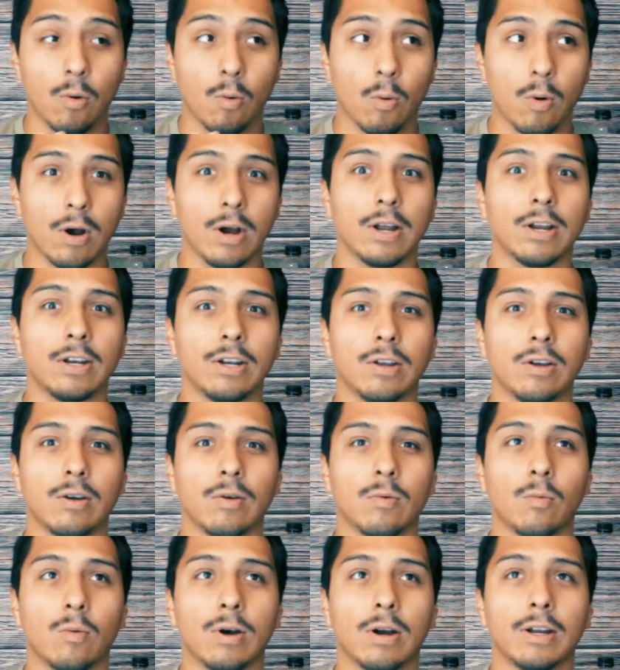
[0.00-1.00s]
won
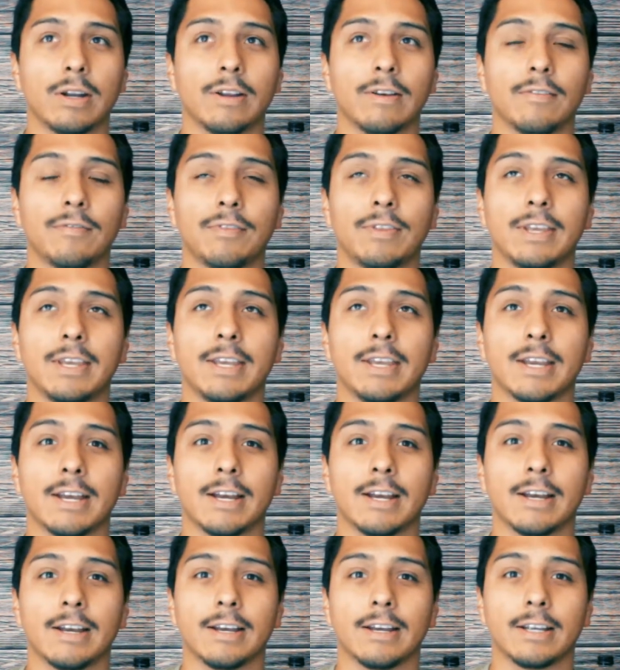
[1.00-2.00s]
one of the
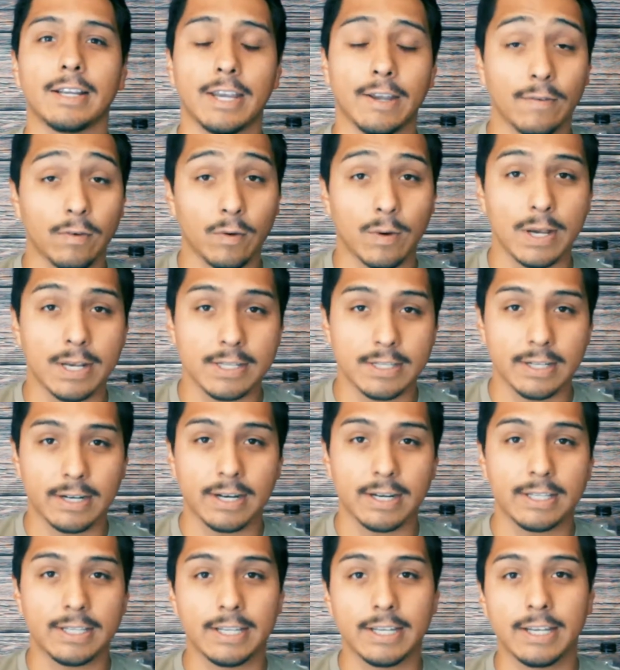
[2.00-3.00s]
giveaways that
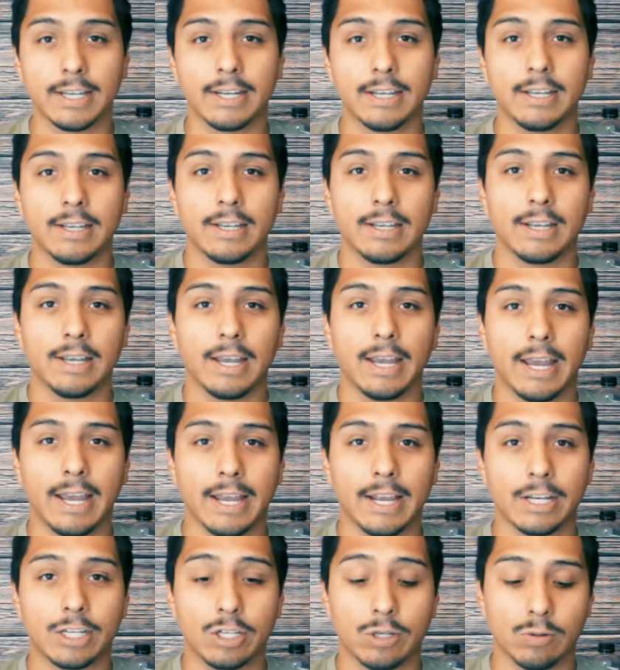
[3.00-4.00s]
I did,
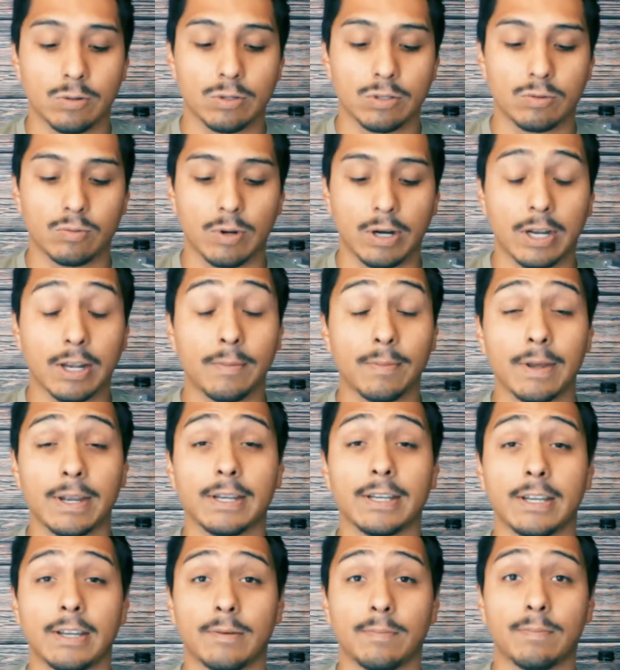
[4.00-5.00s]
and she was
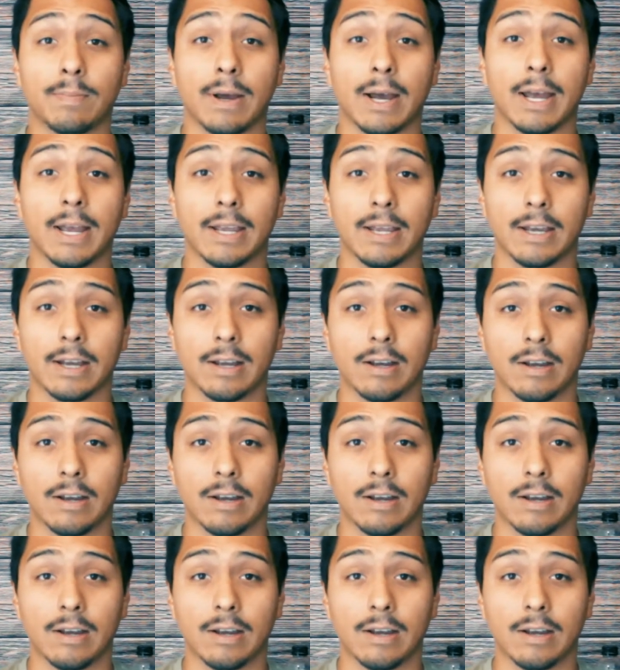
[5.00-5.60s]
recommended by